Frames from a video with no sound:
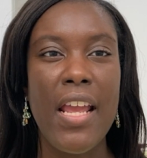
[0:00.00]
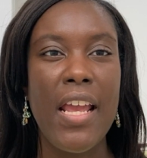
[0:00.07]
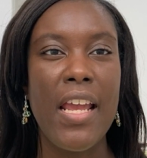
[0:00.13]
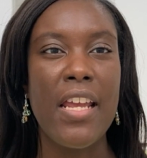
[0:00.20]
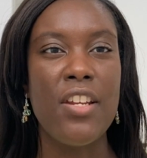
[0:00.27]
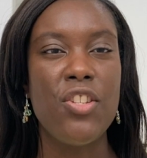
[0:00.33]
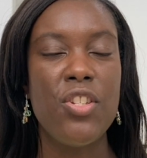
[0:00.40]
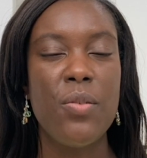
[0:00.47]

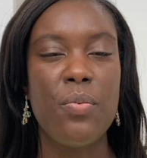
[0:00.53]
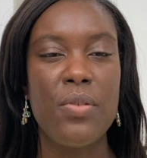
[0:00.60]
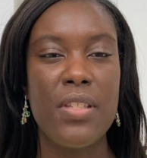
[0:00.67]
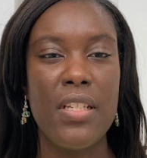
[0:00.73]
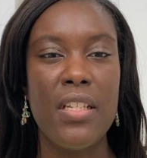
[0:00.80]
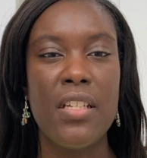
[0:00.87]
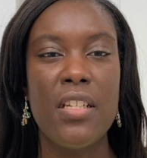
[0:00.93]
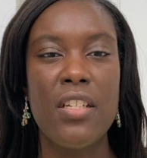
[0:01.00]
and she
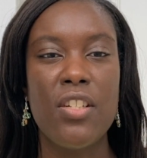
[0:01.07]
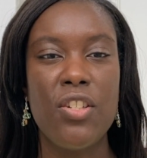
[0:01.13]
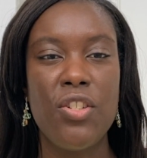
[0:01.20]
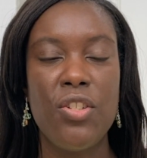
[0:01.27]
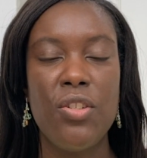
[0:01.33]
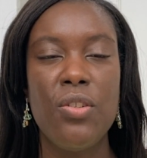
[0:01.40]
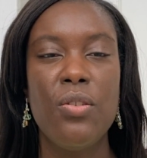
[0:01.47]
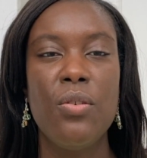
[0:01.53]
proceeded
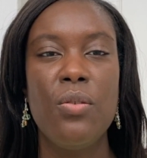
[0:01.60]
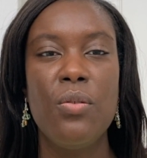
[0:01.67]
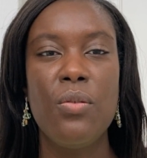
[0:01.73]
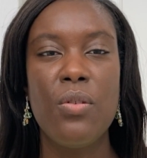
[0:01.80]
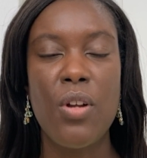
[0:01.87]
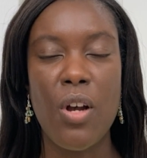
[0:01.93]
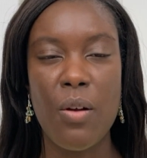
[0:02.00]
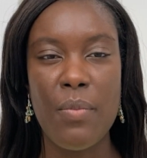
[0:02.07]

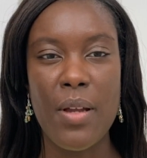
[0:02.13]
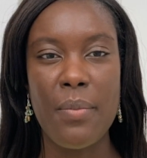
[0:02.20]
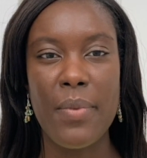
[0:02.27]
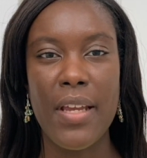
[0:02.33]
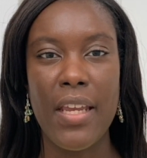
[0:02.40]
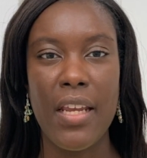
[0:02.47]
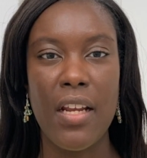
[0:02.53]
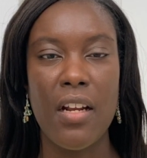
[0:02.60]
to comb out my
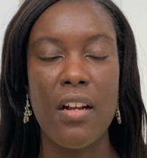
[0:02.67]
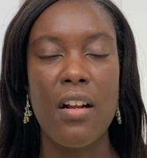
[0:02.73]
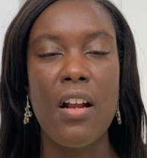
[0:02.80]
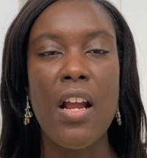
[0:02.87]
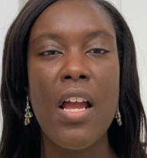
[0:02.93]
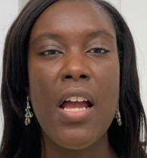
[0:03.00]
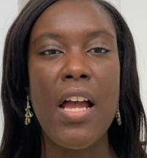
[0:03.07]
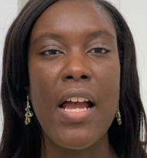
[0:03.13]
hair.